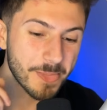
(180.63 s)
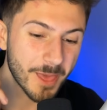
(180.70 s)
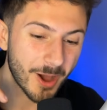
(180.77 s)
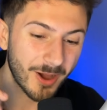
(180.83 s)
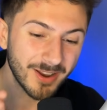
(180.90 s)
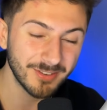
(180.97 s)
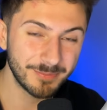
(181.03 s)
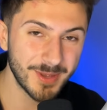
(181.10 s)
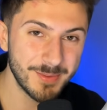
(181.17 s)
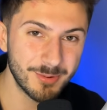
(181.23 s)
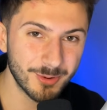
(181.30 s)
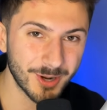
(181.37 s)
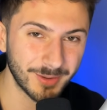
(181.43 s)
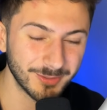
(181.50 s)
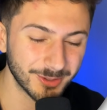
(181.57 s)
I have people
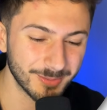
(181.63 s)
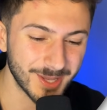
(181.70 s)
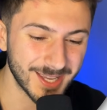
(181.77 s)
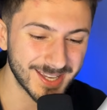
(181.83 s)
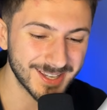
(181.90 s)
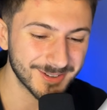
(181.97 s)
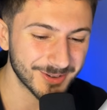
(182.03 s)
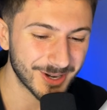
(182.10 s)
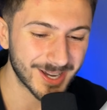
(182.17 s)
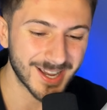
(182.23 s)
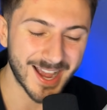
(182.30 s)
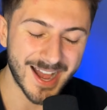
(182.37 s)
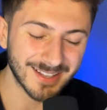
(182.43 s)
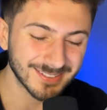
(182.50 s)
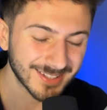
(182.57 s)
come to me, right,
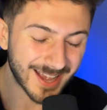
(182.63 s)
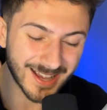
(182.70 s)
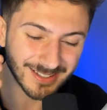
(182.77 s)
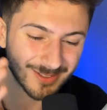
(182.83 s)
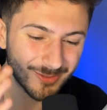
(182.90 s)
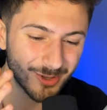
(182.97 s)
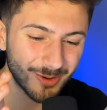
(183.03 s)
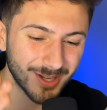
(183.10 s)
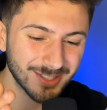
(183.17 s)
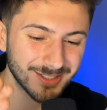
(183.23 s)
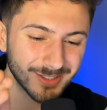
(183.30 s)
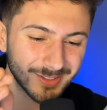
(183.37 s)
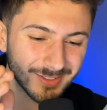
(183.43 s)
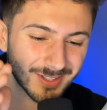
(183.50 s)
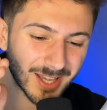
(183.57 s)
asking me
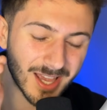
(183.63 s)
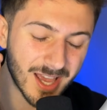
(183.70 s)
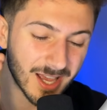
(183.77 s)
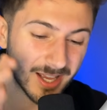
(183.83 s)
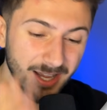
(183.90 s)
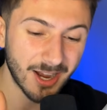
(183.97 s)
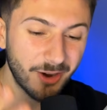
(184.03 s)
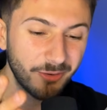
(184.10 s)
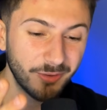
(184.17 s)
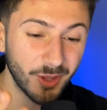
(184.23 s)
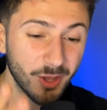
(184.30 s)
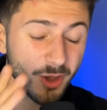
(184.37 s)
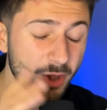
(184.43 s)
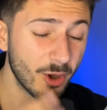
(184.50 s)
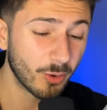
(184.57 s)
questions like, Alfie,
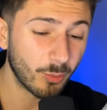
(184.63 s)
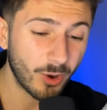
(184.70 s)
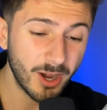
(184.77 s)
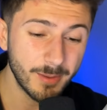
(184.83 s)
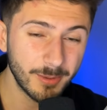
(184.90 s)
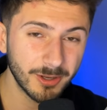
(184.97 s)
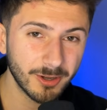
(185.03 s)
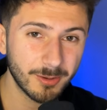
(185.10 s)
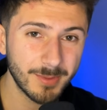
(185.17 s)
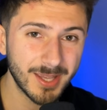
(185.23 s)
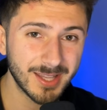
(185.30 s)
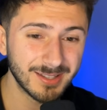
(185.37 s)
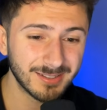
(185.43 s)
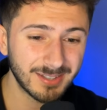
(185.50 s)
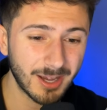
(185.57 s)
why am I not making
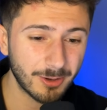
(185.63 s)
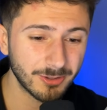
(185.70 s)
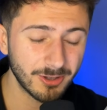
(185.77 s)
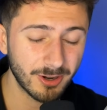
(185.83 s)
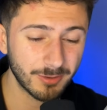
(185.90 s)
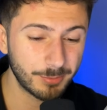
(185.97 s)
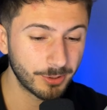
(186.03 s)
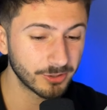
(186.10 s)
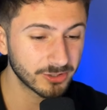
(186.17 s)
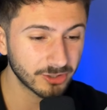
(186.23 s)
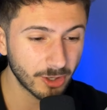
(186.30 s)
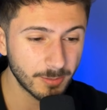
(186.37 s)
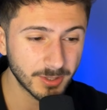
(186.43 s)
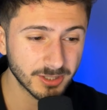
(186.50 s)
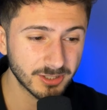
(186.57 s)
sales? You know, I've put so
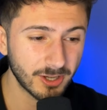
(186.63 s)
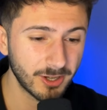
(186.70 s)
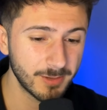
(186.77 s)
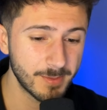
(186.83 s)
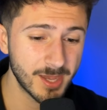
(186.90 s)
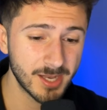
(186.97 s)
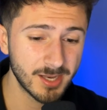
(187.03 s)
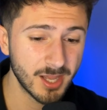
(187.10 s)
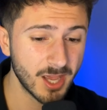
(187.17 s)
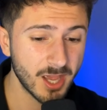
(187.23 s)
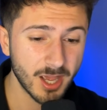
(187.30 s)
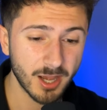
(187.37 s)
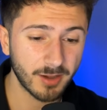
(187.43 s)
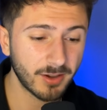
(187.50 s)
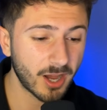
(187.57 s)
much time in.
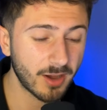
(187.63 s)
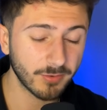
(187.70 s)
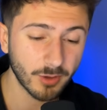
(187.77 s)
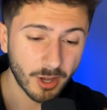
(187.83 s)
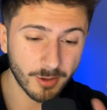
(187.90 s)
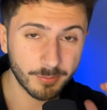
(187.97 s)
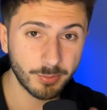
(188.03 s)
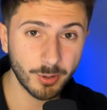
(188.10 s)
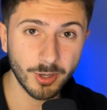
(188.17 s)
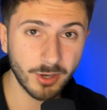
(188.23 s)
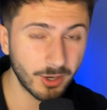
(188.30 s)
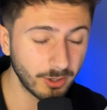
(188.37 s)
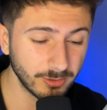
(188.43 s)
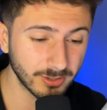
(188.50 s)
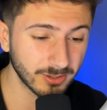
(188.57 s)
I've watched
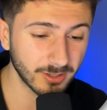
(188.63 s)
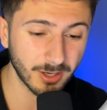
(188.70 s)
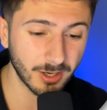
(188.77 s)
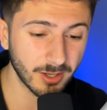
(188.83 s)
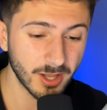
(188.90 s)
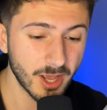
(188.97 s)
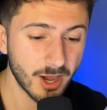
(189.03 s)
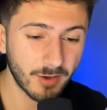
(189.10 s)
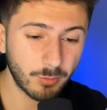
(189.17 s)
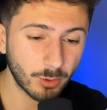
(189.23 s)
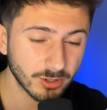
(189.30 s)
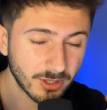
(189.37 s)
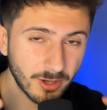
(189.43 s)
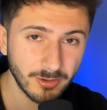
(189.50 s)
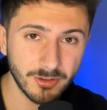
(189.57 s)
loads of
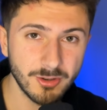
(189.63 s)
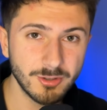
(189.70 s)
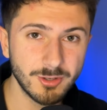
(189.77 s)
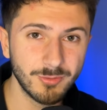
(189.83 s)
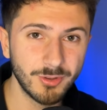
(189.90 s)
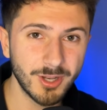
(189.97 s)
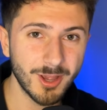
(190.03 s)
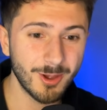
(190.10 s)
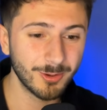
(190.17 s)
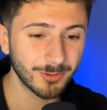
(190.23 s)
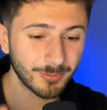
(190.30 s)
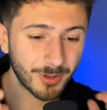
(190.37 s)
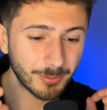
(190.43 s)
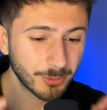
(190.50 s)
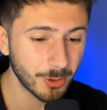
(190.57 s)
YouTube videos.
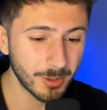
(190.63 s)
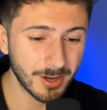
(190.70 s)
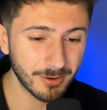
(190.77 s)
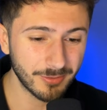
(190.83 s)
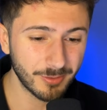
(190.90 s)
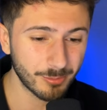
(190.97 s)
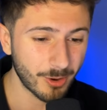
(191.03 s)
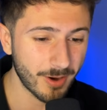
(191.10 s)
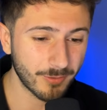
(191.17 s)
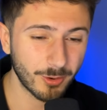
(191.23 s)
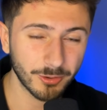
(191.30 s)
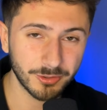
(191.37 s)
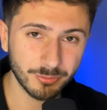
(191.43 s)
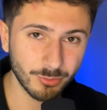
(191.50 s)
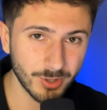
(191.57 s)
I'm doing everything right. I've got
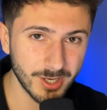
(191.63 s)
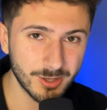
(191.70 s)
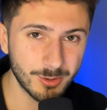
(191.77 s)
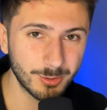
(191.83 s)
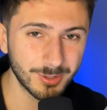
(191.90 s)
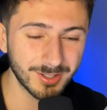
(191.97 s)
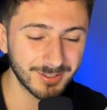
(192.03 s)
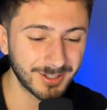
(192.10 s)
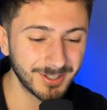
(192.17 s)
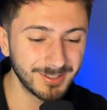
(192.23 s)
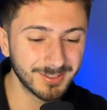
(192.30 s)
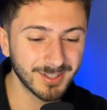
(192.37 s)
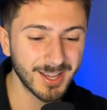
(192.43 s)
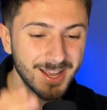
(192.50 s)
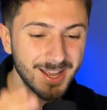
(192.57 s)
some really cool designs.
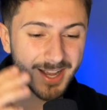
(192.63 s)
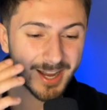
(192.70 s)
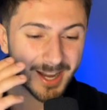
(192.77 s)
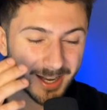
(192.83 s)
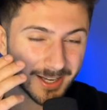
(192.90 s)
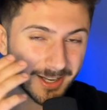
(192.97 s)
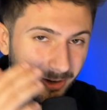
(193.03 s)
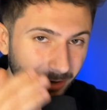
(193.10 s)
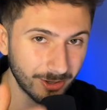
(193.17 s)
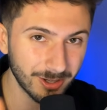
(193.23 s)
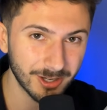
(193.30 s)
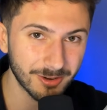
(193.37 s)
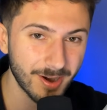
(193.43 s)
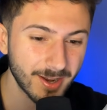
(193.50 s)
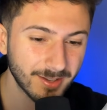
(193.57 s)
And then I look at their
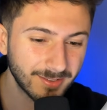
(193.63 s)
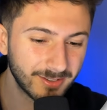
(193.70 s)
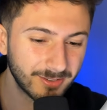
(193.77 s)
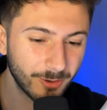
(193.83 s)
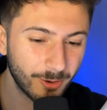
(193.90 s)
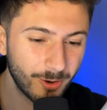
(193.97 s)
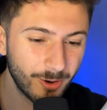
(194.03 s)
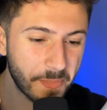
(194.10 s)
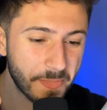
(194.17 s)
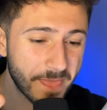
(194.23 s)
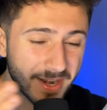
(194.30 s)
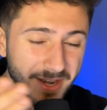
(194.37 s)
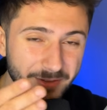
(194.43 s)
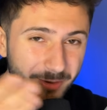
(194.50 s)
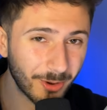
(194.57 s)
Etsy store and they've
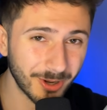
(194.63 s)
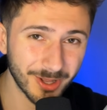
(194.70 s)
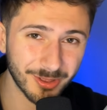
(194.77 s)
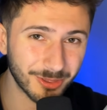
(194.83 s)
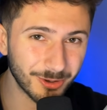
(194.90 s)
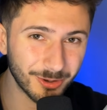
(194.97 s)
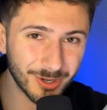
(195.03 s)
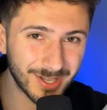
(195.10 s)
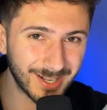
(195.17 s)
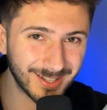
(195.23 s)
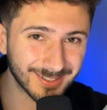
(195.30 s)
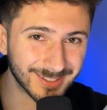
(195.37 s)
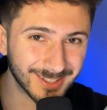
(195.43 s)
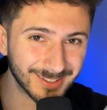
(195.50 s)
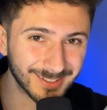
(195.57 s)
got like 30
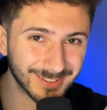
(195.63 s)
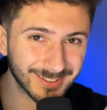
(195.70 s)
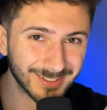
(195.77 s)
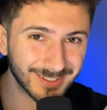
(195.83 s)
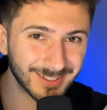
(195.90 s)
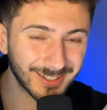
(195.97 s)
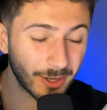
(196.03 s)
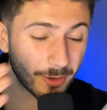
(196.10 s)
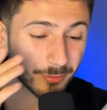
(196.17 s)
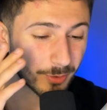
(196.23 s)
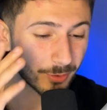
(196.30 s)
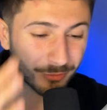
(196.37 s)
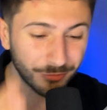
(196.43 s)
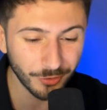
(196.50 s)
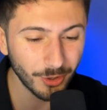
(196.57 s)
listings. You know,
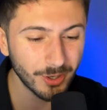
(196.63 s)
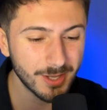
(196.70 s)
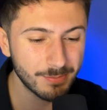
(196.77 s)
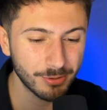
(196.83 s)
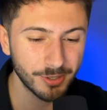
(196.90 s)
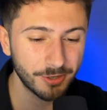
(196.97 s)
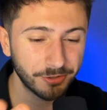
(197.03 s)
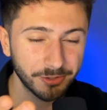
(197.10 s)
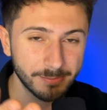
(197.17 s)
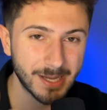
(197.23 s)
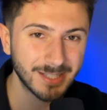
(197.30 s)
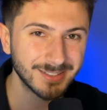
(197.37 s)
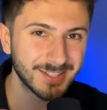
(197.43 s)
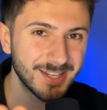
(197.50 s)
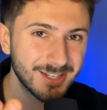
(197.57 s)
30 print on demand
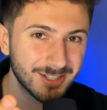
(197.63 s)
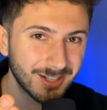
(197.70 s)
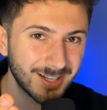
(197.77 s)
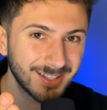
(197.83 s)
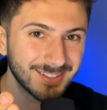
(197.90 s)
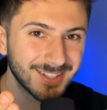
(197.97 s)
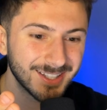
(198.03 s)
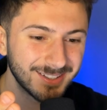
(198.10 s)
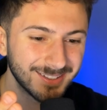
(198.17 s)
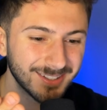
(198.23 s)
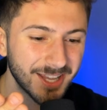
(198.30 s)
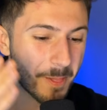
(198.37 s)
t-shirt listings.